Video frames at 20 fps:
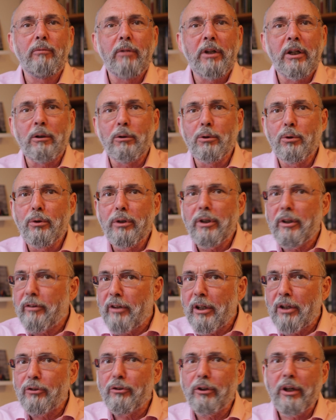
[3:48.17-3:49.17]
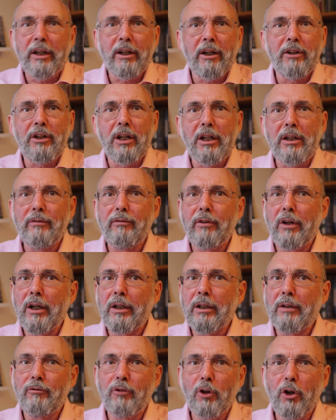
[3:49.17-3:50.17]
including things like
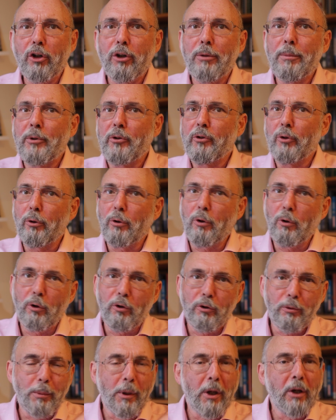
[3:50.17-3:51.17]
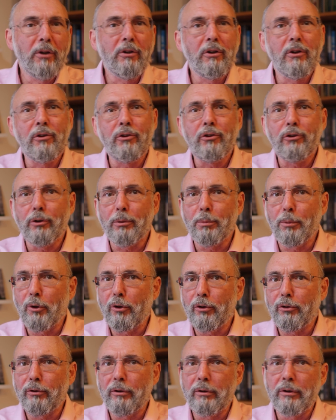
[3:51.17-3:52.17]
identifying if documents are correspondence or
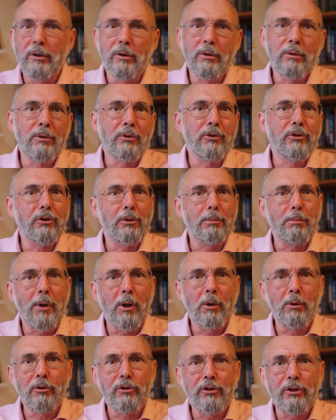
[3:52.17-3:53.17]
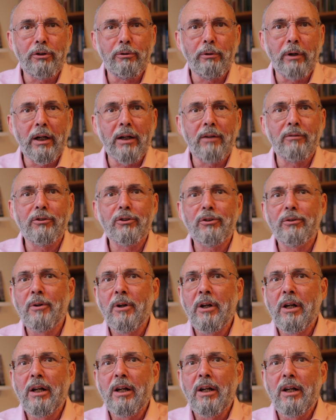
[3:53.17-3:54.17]
personal notes or policy drafts.
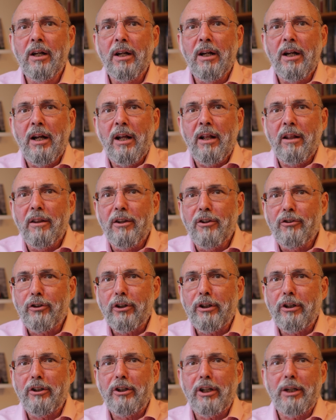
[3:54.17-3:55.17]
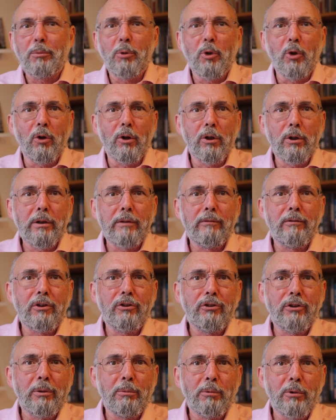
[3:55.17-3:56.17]
This can enable
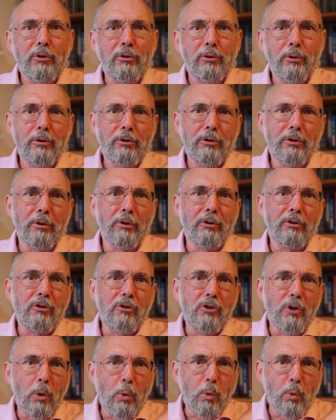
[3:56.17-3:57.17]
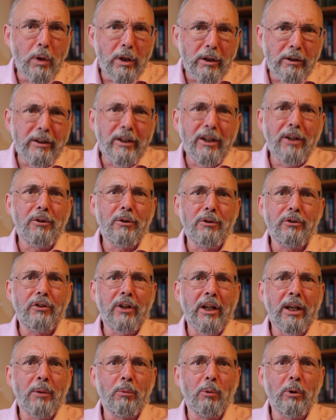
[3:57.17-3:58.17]
archivists and researchers to quickly
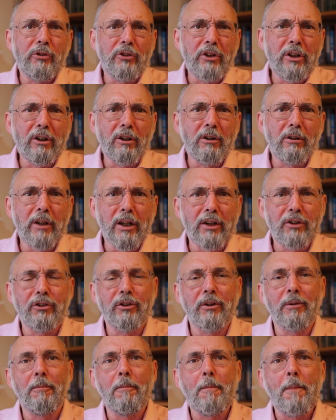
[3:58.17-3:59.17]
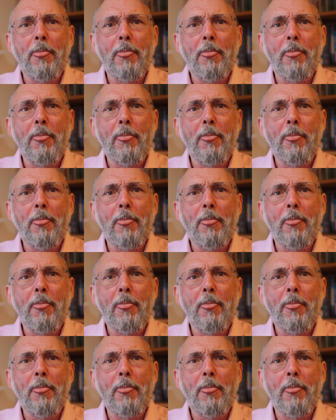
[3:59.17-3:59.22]
understand what's in a collection.